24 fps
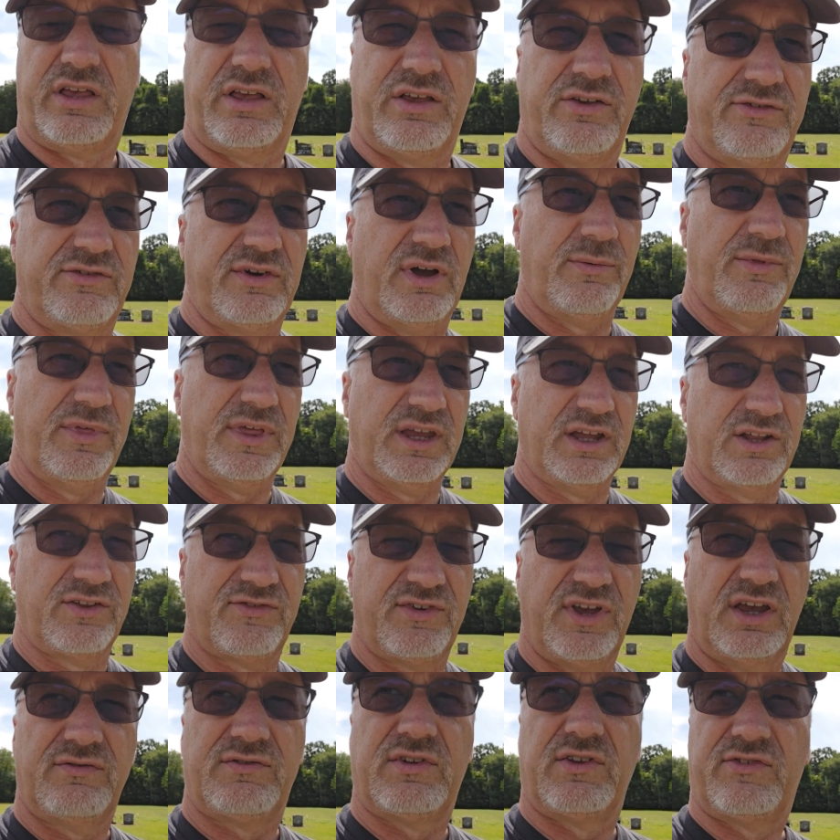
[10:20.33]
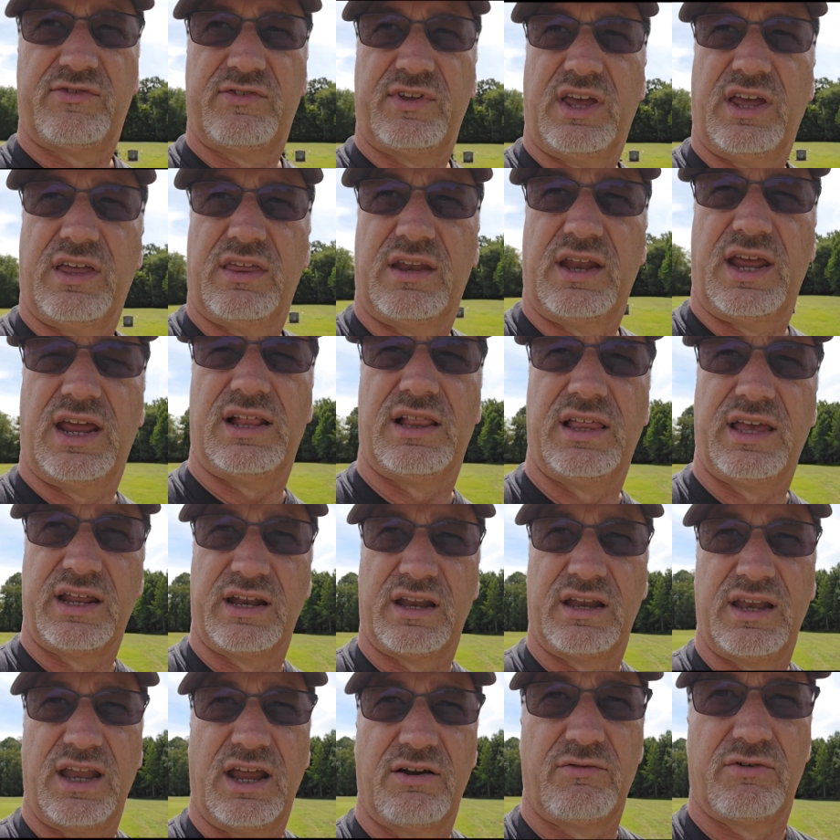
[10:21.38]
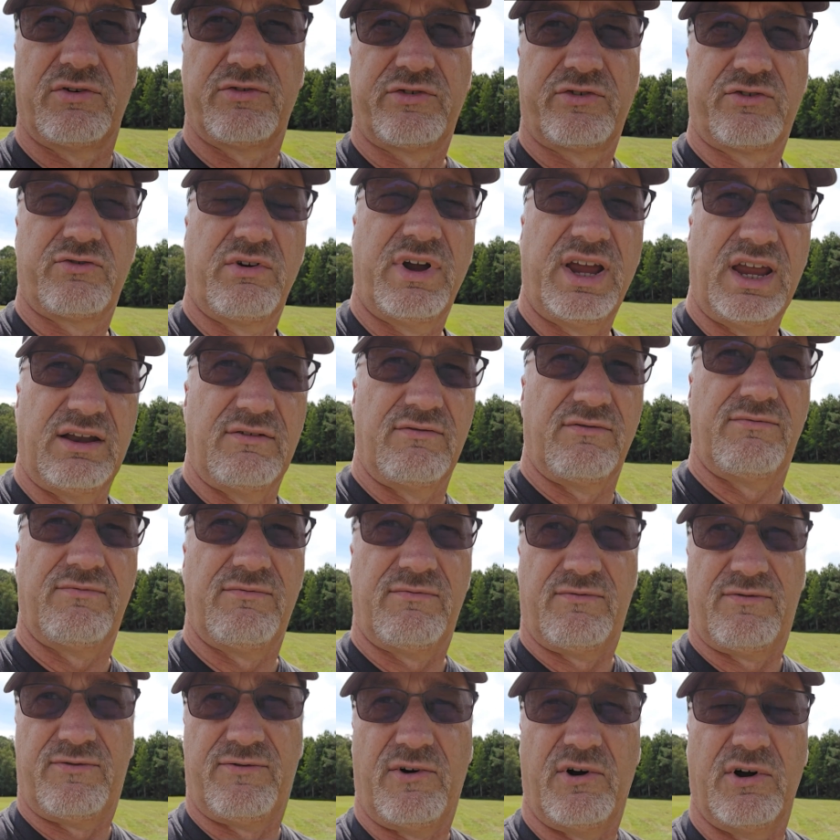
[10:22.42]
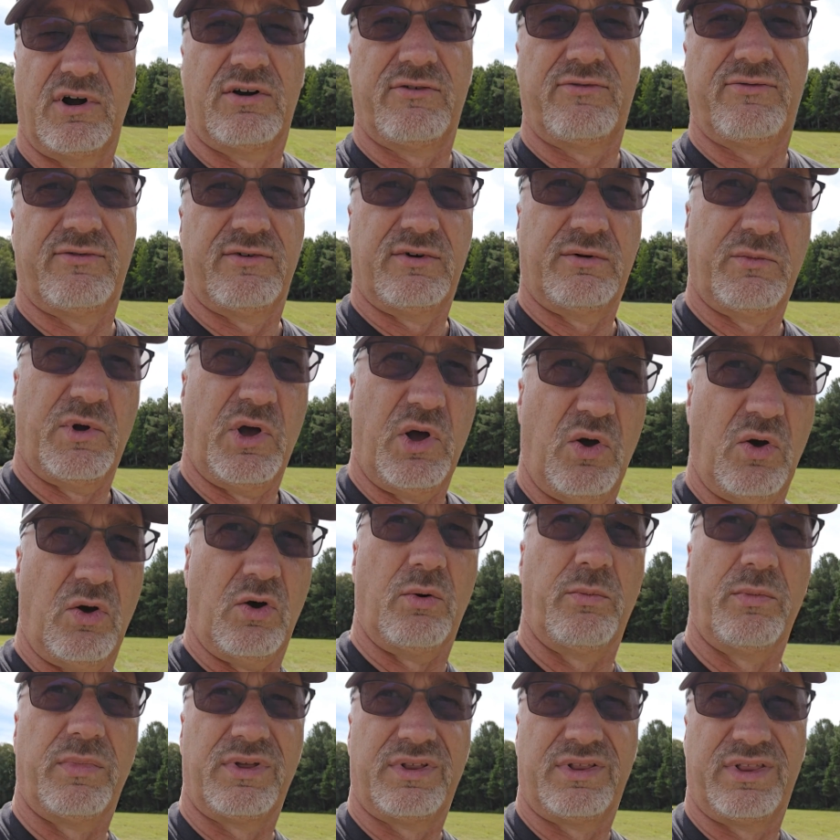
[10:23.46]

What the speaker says: So I think it's safe to say that Aunt Lena never strayed far from home,